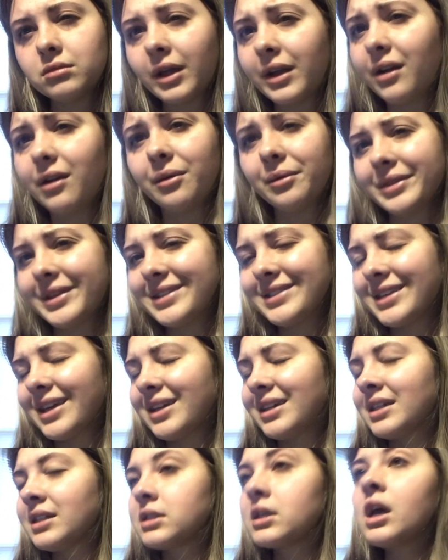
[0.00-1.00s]
I don't know what that
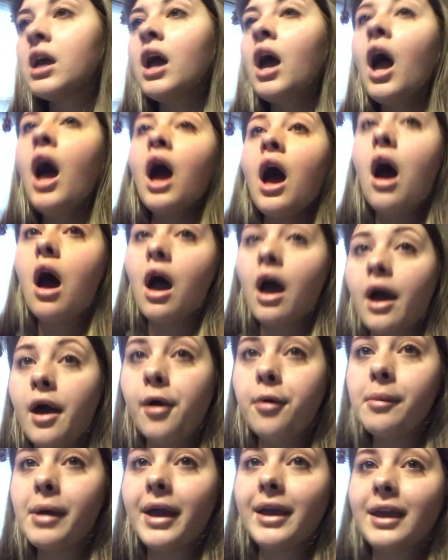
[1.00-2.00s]
saying is.
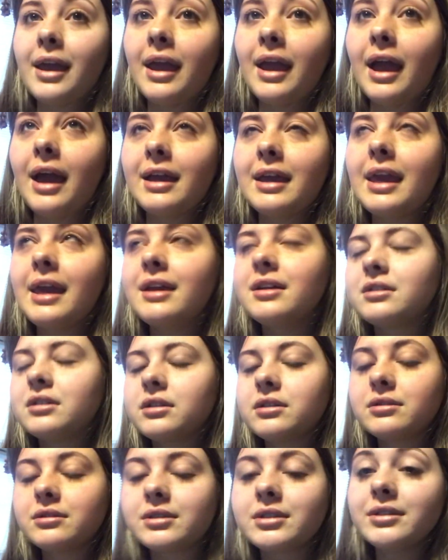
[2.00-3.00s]
Um, I can't, I can't,
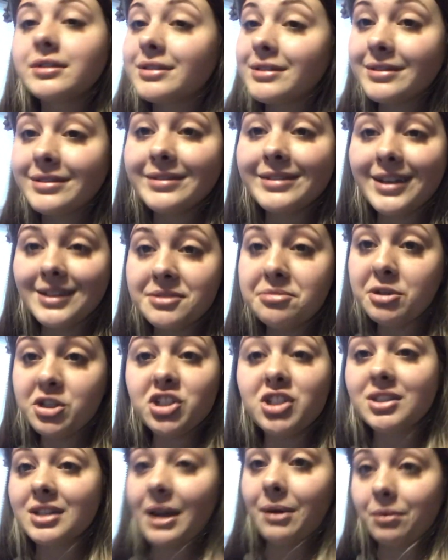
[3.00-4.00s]
as
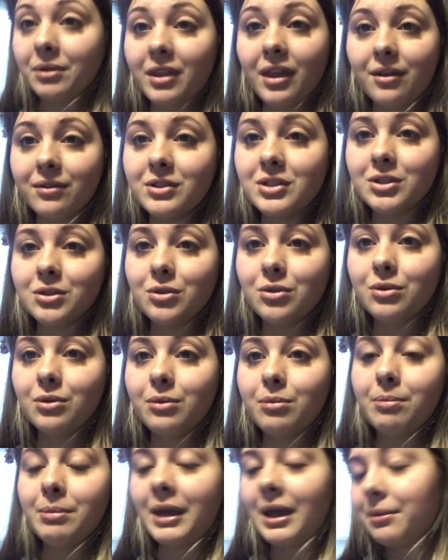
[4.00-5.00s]
much as I would love
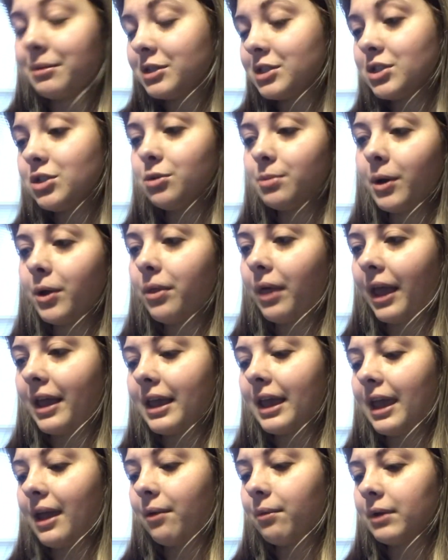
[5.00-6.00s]
to be able to do both, I
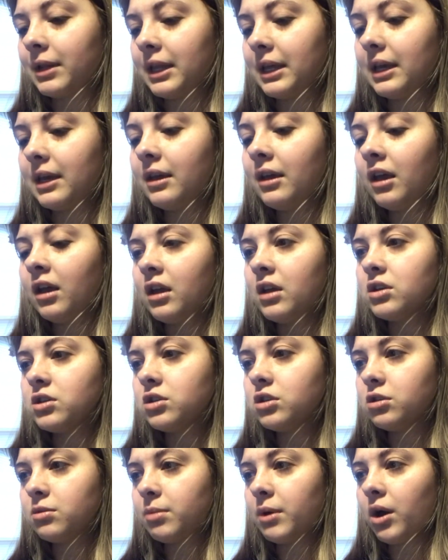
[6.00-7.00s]
can't really
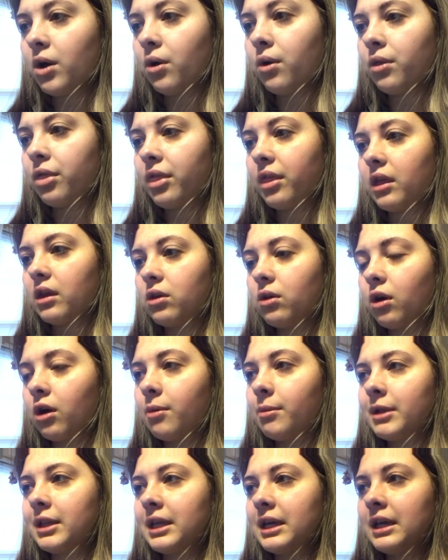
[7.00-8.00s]
do both.
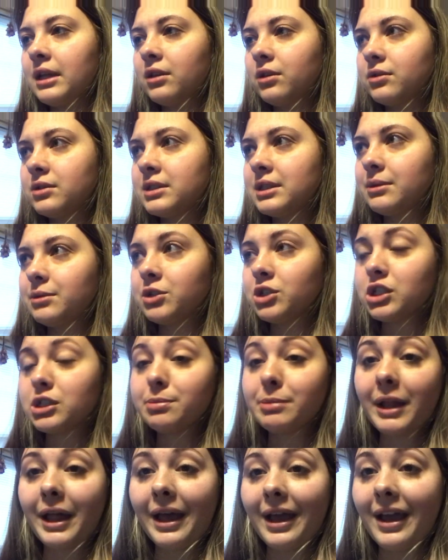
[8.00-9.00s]
Normally, Lucy will just
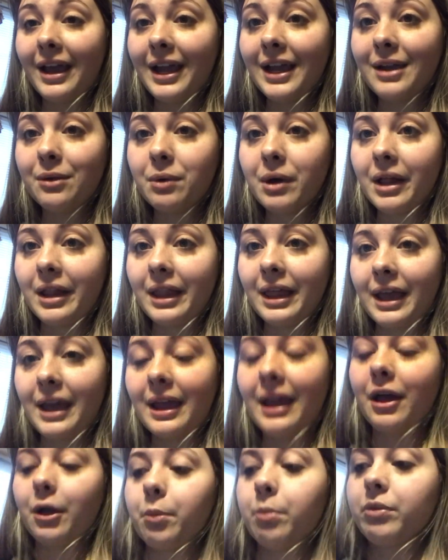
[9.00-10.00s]
play while I
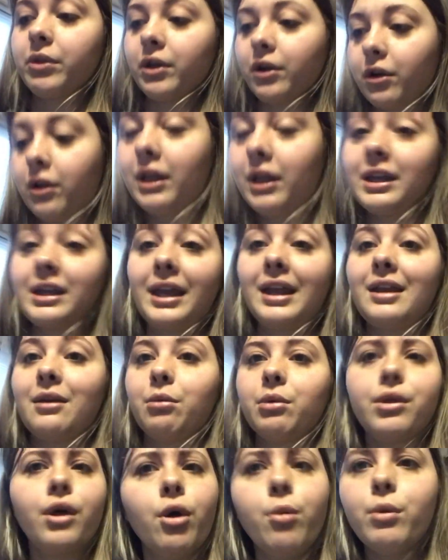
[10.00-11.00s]
help the girl nanny
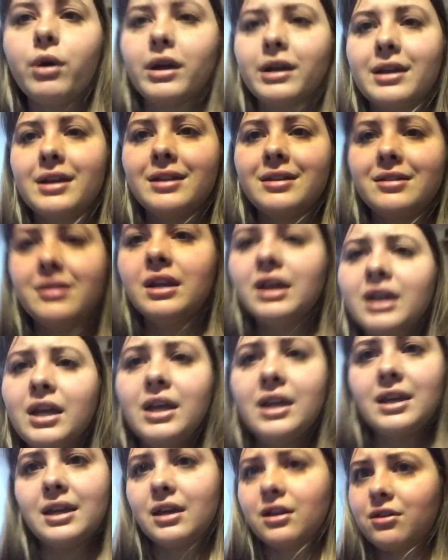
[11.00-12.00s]
with homework and
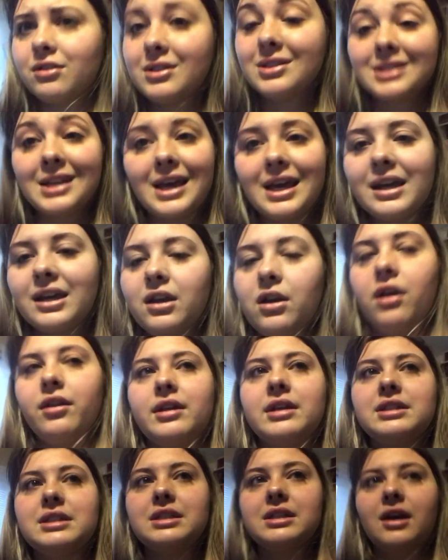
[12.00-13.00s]
get her a snack and all
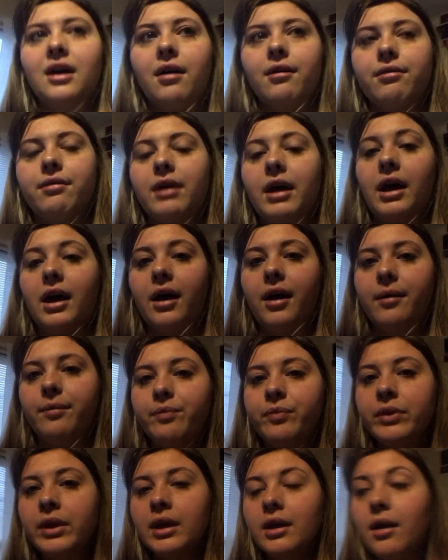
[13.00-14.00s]
that stuff. Um,
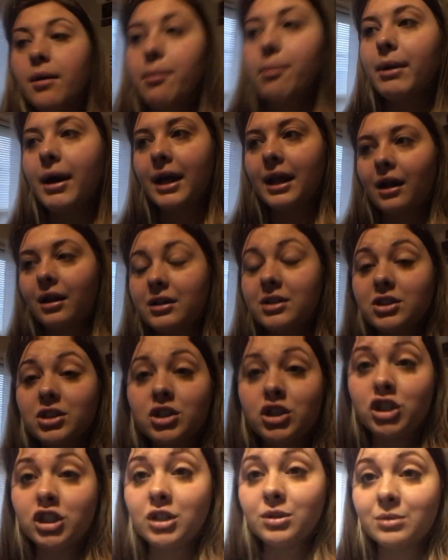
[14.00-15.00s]
but
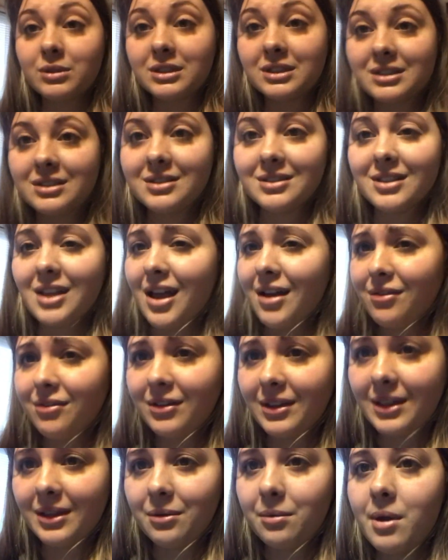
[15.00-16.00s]
she was not
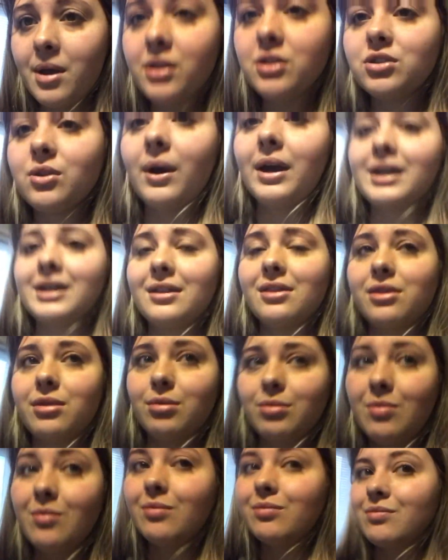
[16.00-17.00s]
feeling well, so I
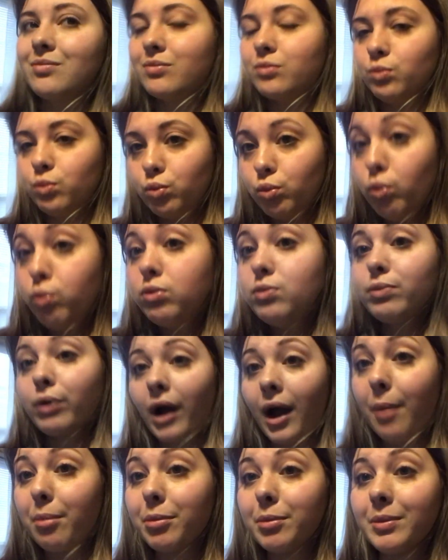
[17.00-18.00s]

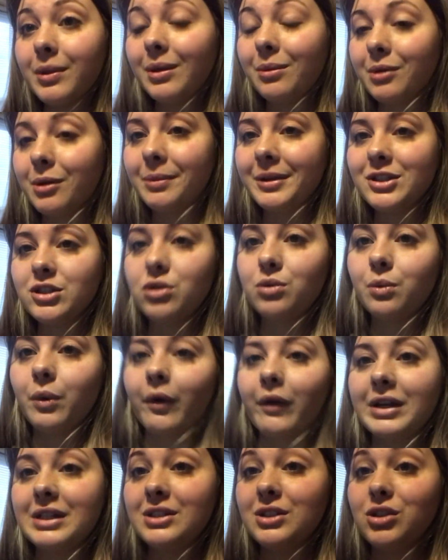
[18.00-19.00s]
probably would have been too
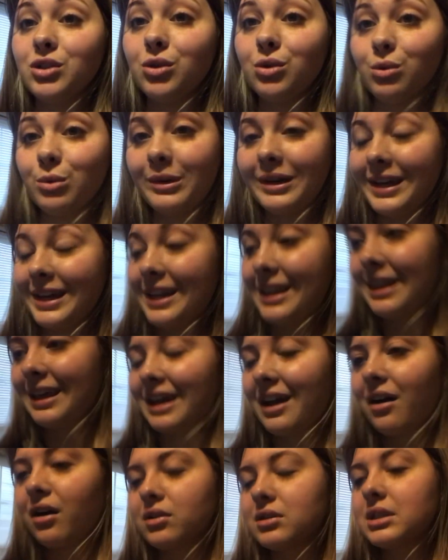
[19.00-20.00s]
worried to do anything
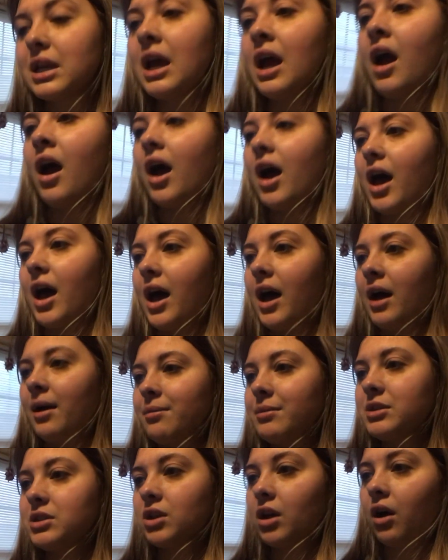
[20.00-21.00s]
else.
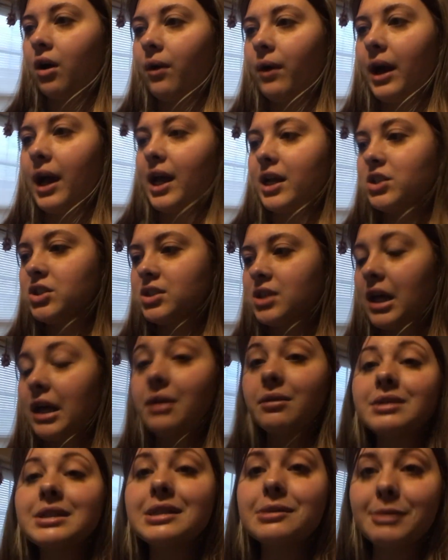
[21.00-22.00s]
Um, so I just thought
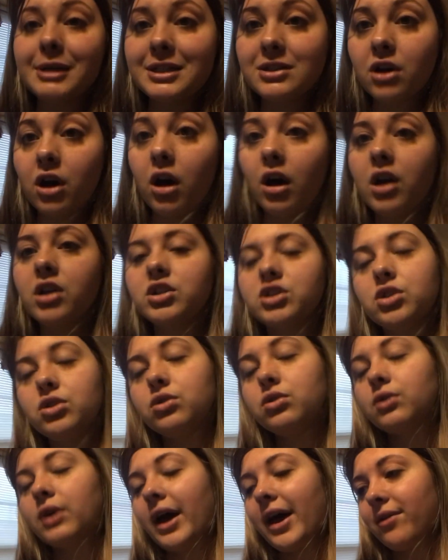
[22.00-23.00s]
it was the best call
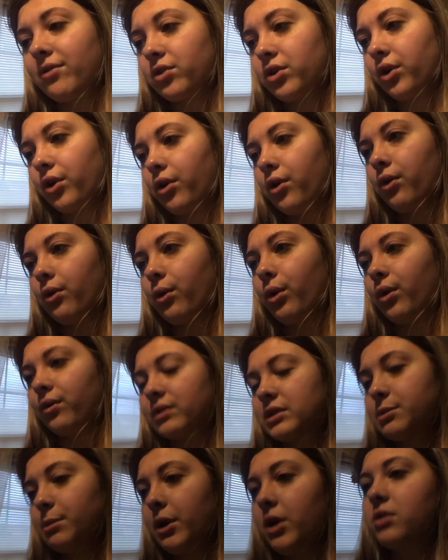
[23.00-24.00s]
to have her go over
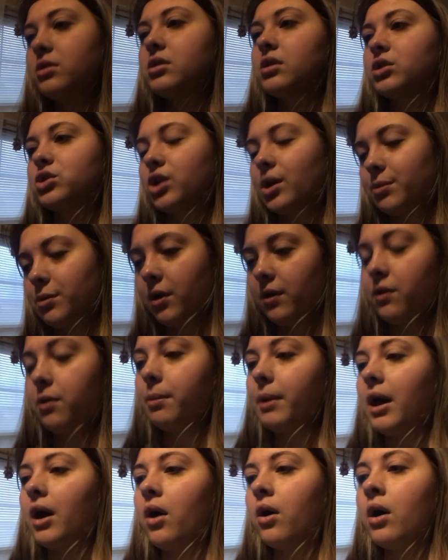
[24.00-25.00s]
to Bo. So I dropped her off to
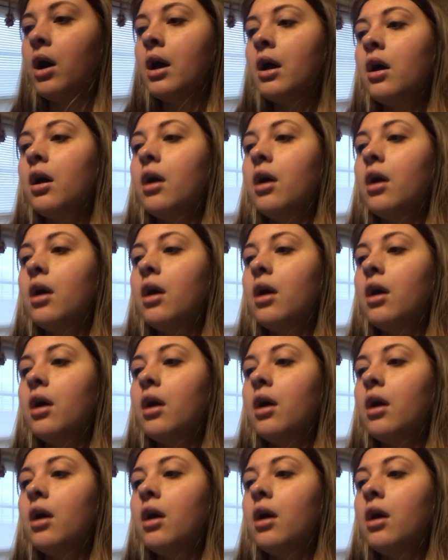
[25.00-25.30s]
Bo.